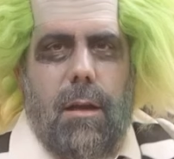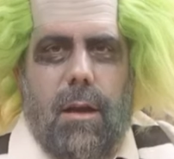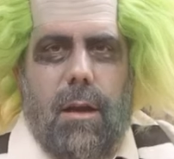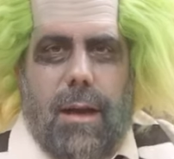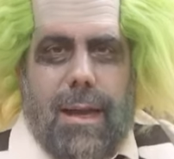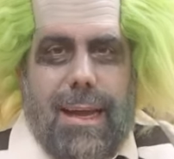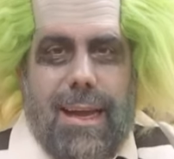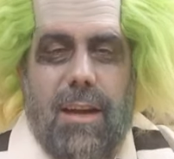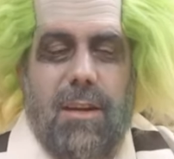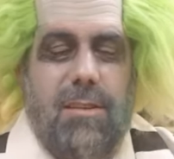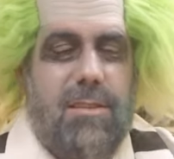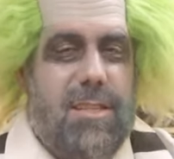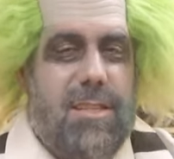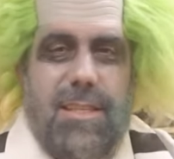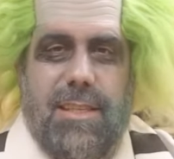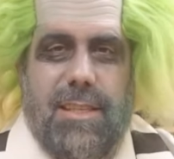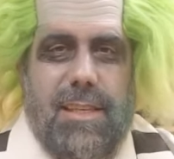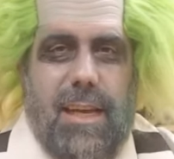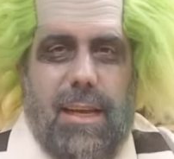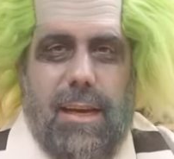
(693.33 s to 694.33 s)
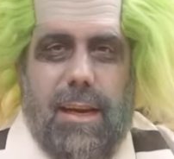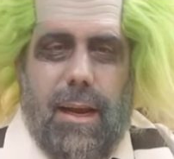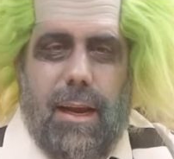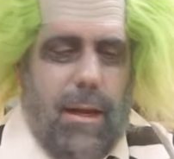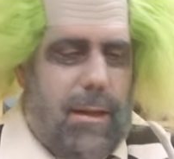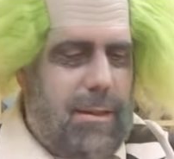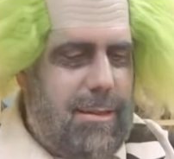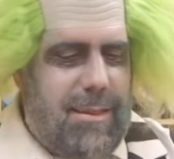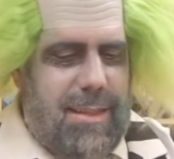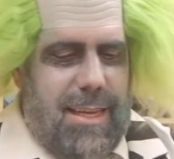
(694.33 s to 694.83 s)
Look, here's the
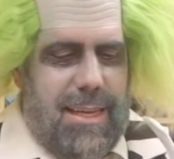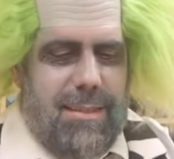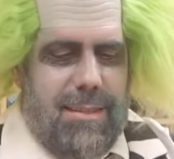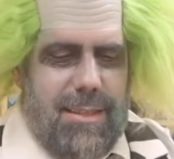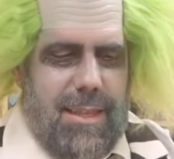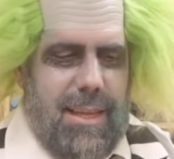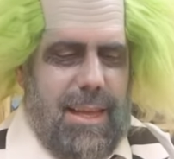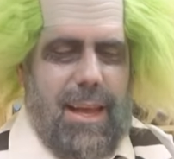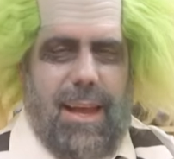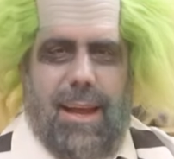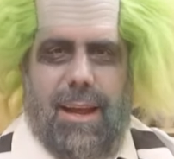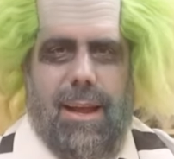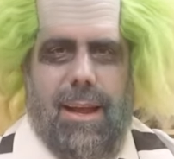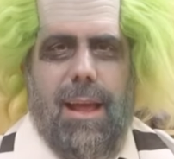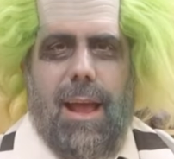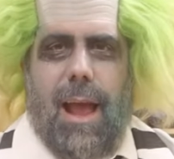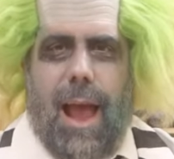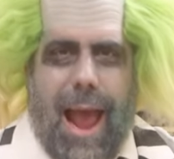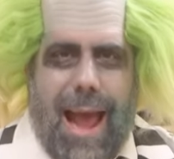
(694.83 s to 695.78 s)
skinny. This thing,